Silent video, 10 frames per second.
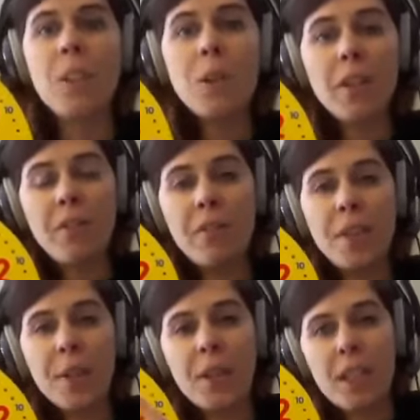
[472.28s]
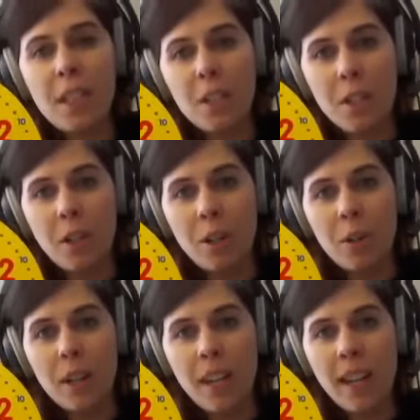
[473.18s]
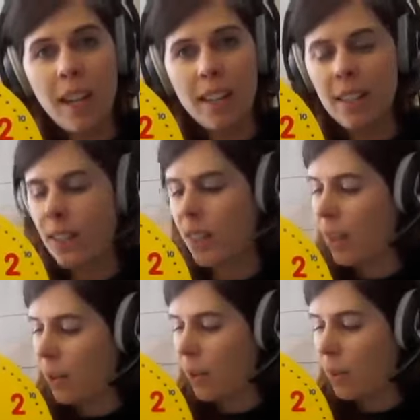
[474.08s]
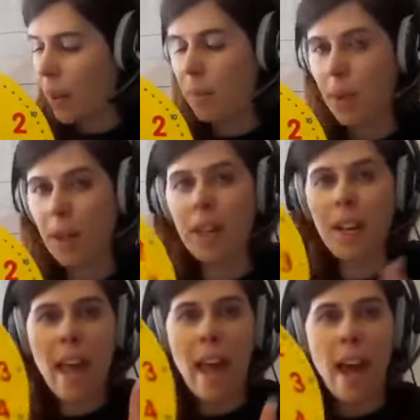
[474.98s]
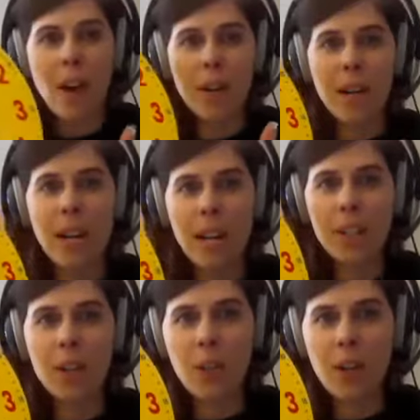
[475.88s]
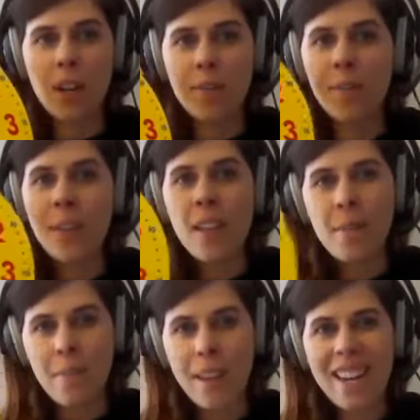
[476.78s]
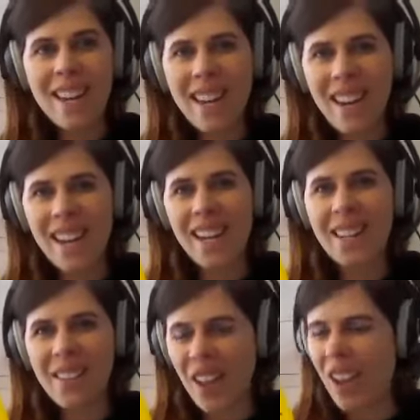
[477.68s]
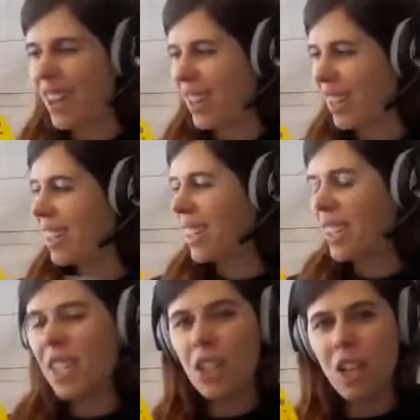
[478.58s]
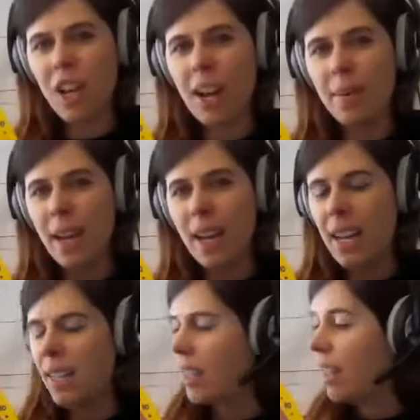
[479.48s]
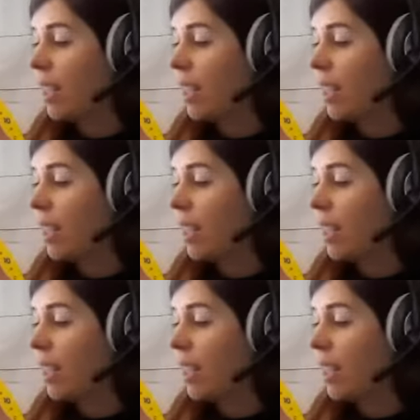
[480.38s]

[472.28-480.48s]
you confused the two hands. Remember, hour hand short, minute hand long. Good job, guys.